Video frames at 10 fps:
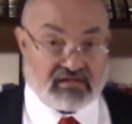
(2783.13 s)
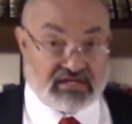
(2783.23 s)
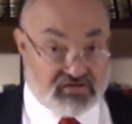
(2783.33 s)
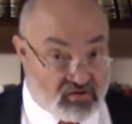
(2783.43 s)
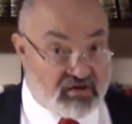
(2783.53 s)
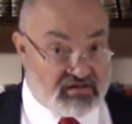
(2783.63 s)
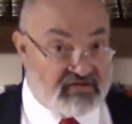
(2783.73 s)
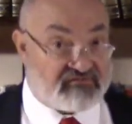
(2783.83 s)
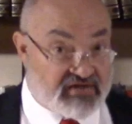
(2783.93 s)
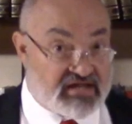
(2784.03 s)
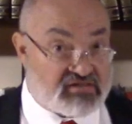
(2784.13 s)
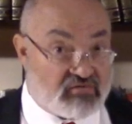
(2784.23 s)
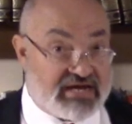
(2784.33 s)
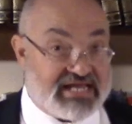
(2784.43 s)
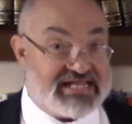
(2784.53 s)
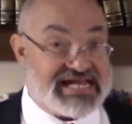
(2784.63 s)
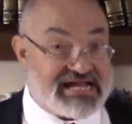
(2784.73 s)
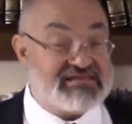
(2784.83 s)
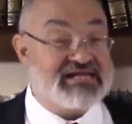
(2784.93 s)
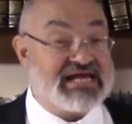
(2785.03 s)
historically, France went
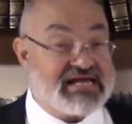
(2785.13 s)
intensely